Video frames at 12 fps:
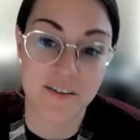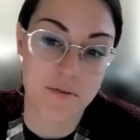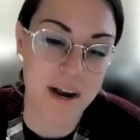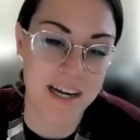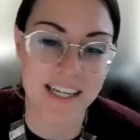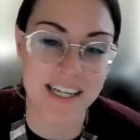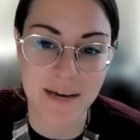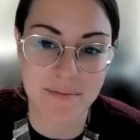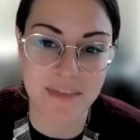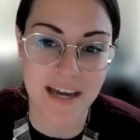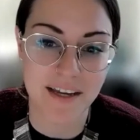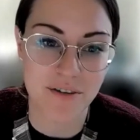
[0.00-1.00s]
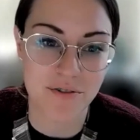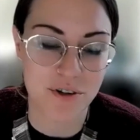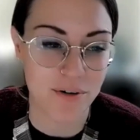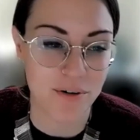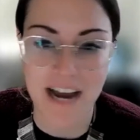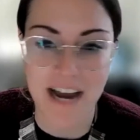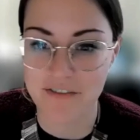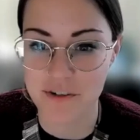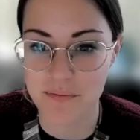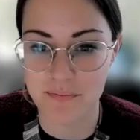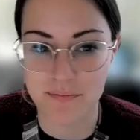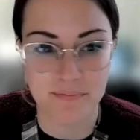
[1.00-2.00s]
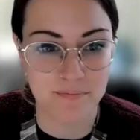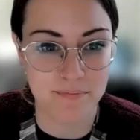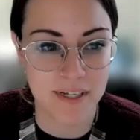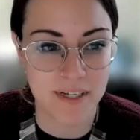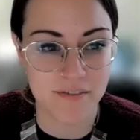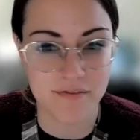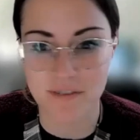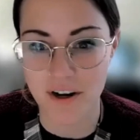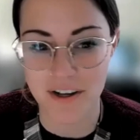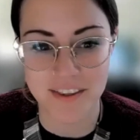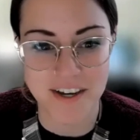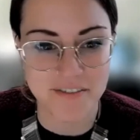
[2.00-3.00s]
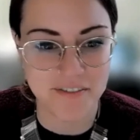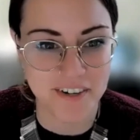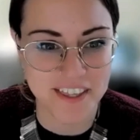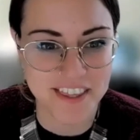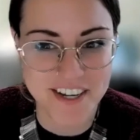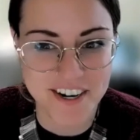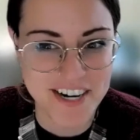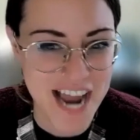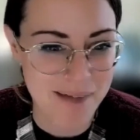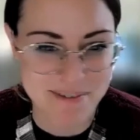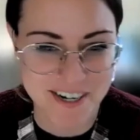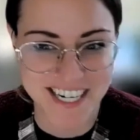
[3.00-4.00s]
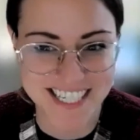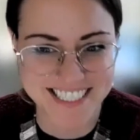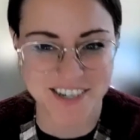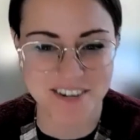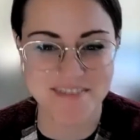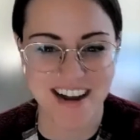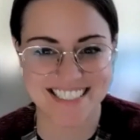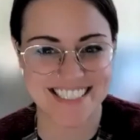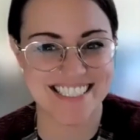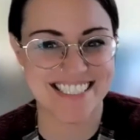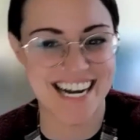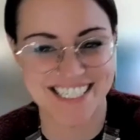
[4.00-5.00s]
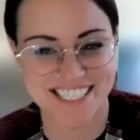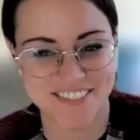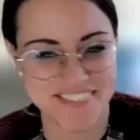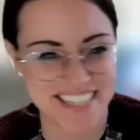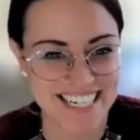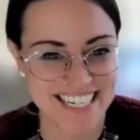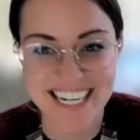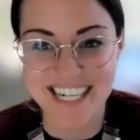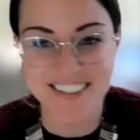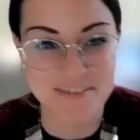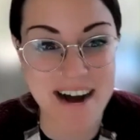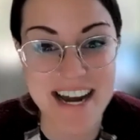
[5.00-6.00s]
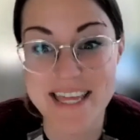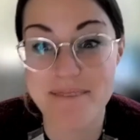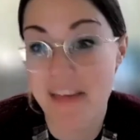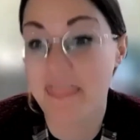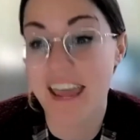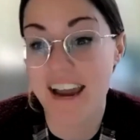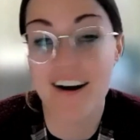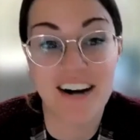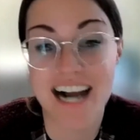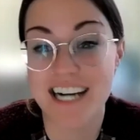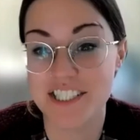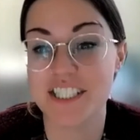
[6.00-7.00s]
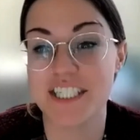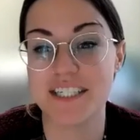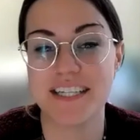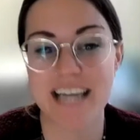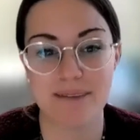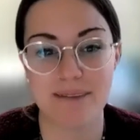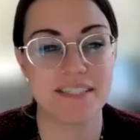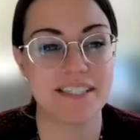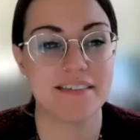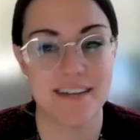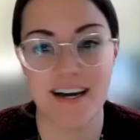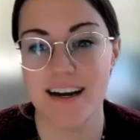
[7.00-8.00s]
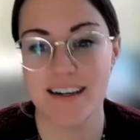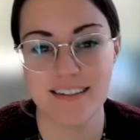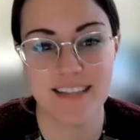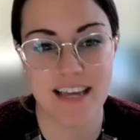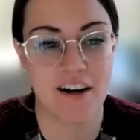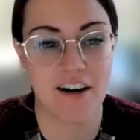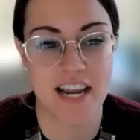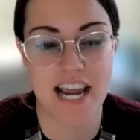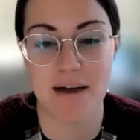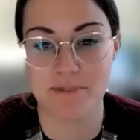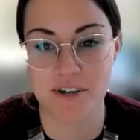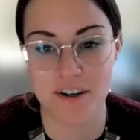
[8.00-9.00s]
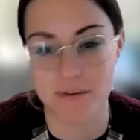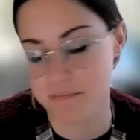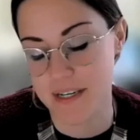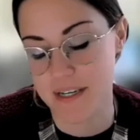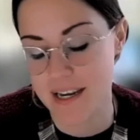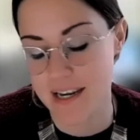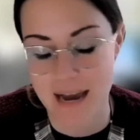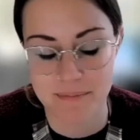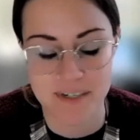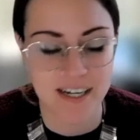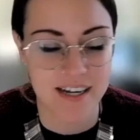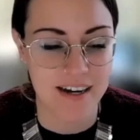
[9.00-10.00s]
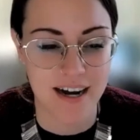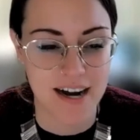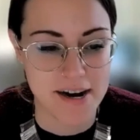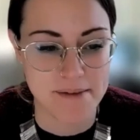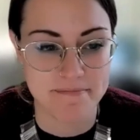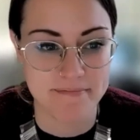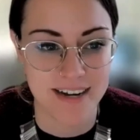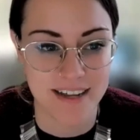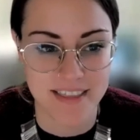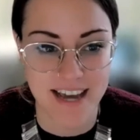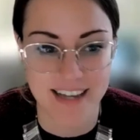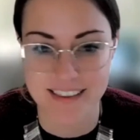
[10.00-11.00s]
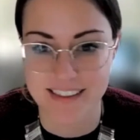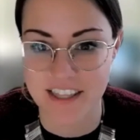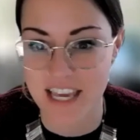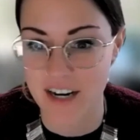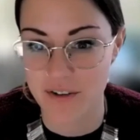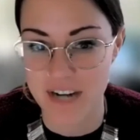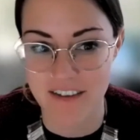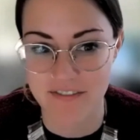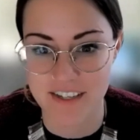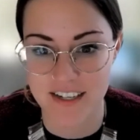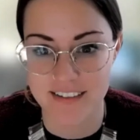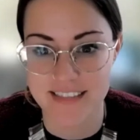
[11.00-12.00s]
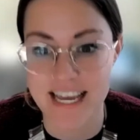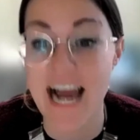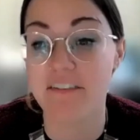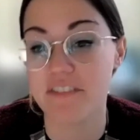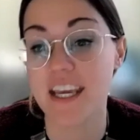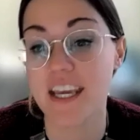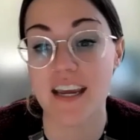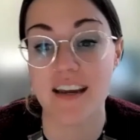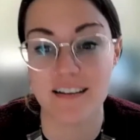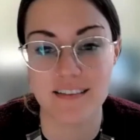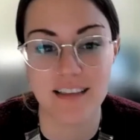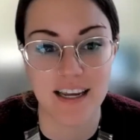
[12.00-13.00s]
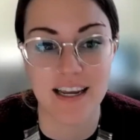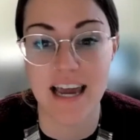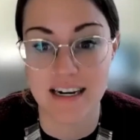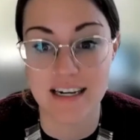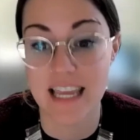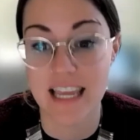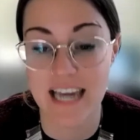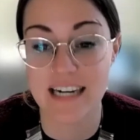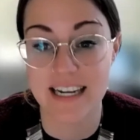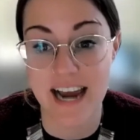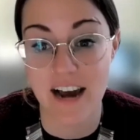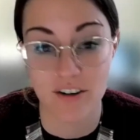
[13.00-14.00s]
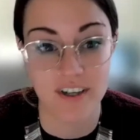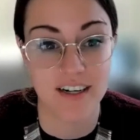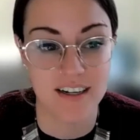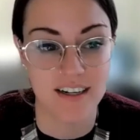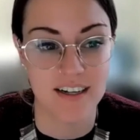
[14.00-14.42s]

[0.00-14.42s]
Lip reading: reminding them that you don't have to fall in love with your captor, and going back to the Stockholm thing, remind them that they are actually captive. They are a captor or been kidnapped, and that they don't have to. They have the key. They can get out of it